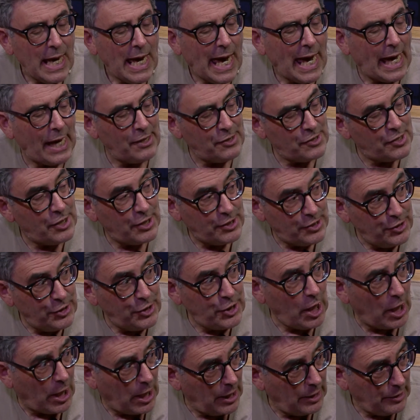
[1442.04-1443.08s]
as a
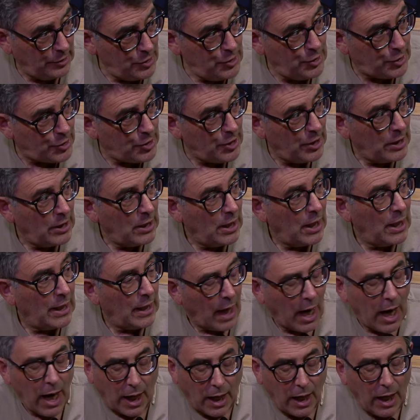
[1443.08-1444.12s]
judge
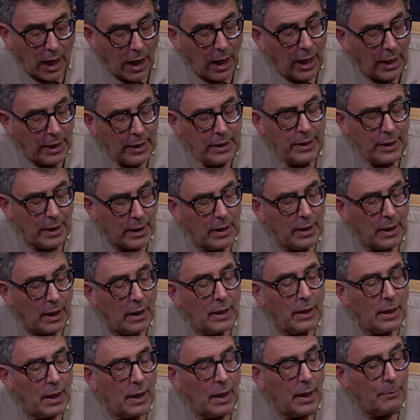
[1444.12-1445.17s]
on
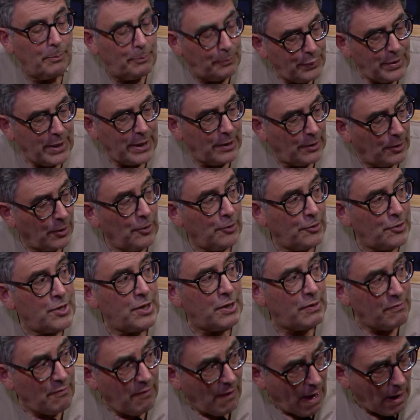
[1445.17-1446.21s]
appeals
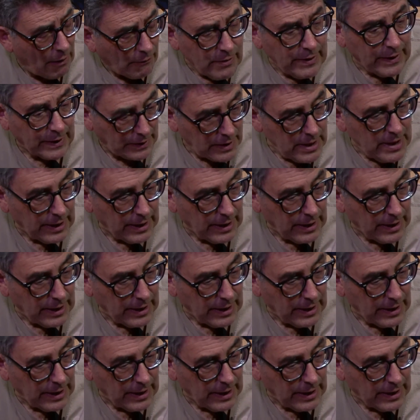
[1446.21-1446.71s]
involving the